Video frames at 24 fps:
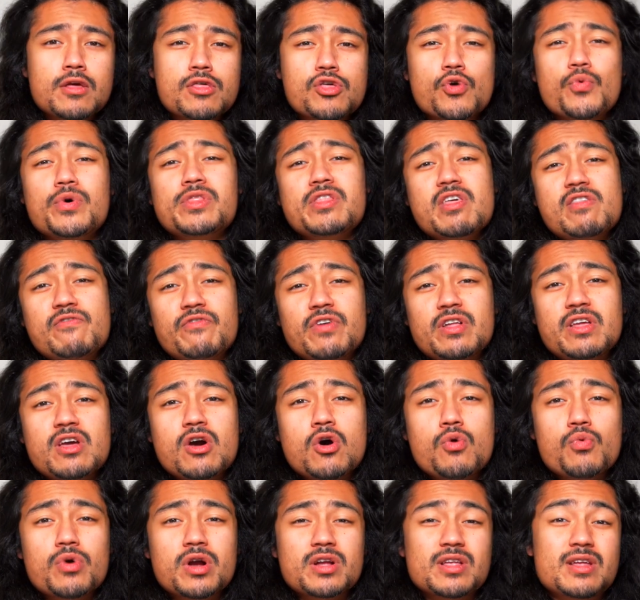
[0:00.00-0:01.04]
So in this
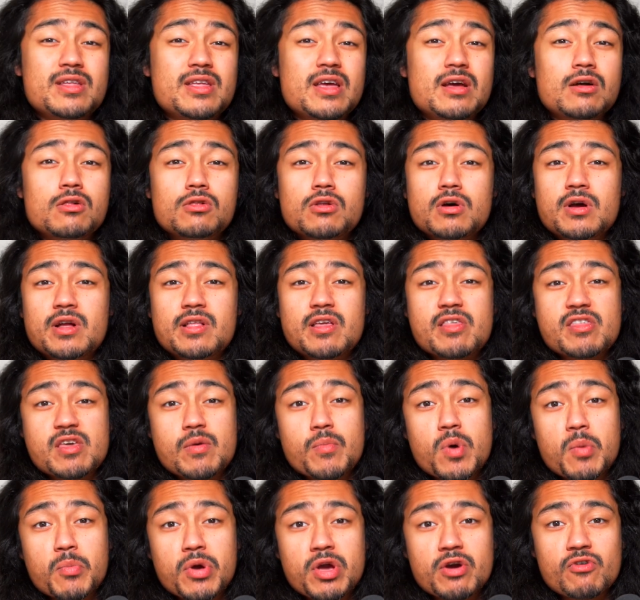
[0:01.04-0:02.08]
video, we're going to take a look at his
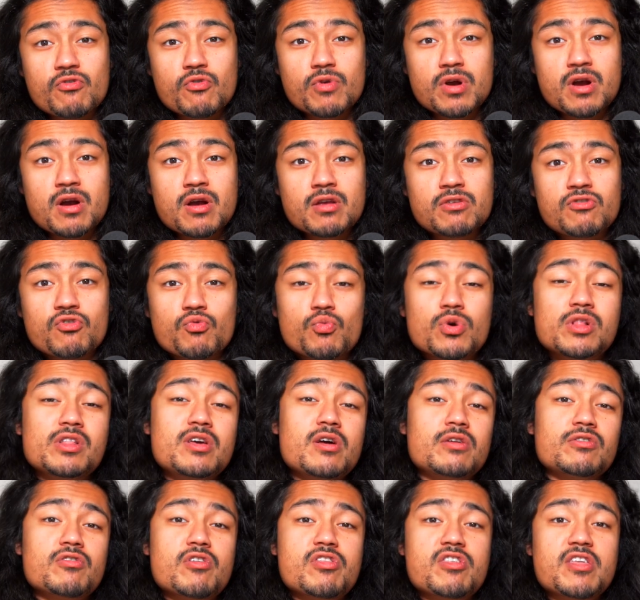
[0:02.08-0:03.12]
MMA career to really
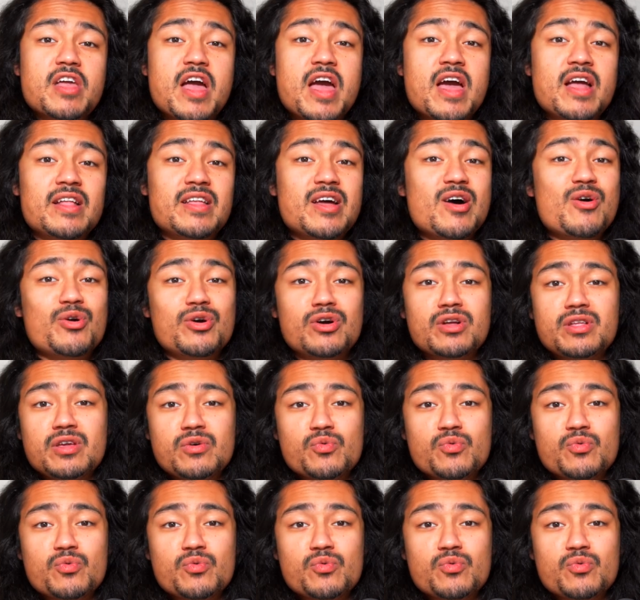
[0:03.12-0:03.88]
understand how good he